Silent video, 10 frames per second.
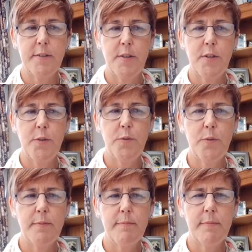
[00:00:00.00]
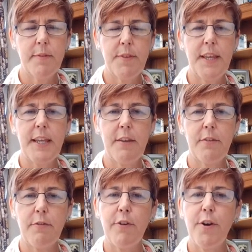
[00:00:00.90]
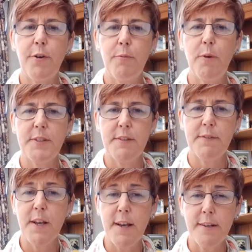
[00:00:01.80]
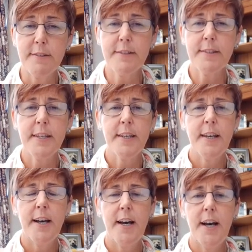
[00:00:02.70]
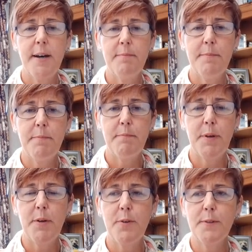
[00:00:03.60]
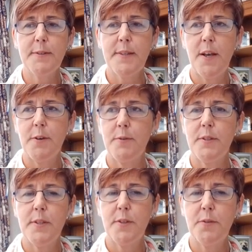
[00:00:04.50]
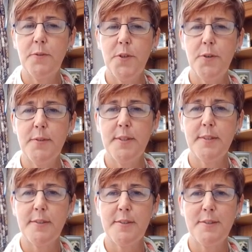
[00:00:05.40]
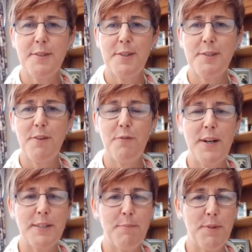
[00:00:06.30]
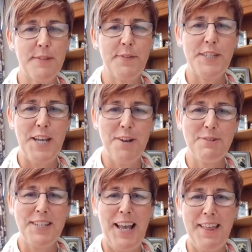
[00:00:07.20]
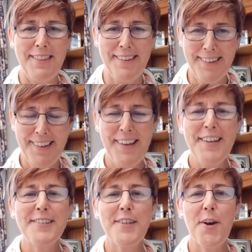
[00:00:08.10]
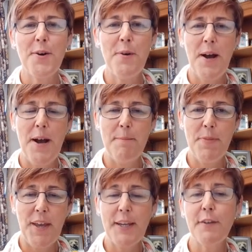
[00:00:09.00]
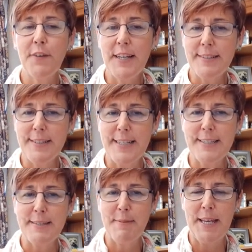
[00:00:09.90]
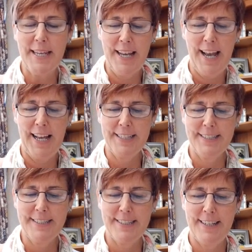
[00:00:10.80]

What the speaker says: to think through what I've learned, but also to use the software to put this video together. So thank you for listening to me, and